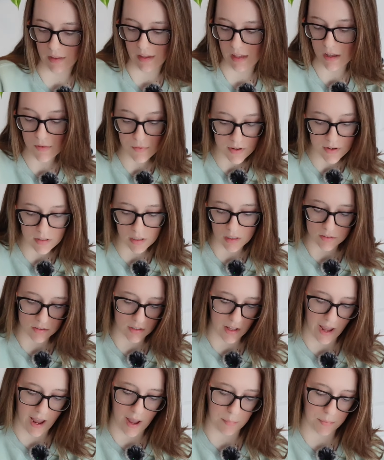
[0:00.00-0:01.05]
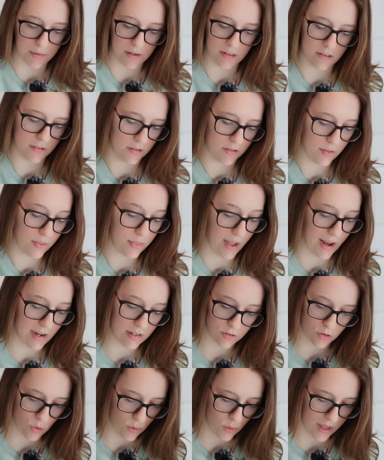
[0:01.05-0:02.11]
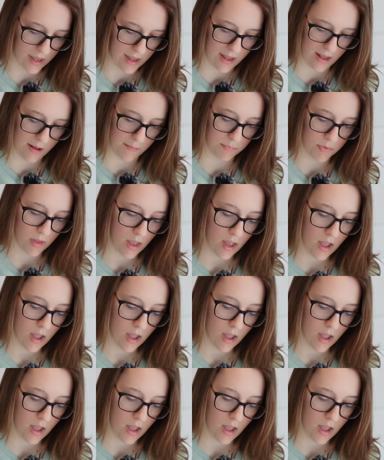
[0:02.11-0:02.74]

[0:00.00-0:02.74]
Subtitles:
If it doesn't happen, that is okay.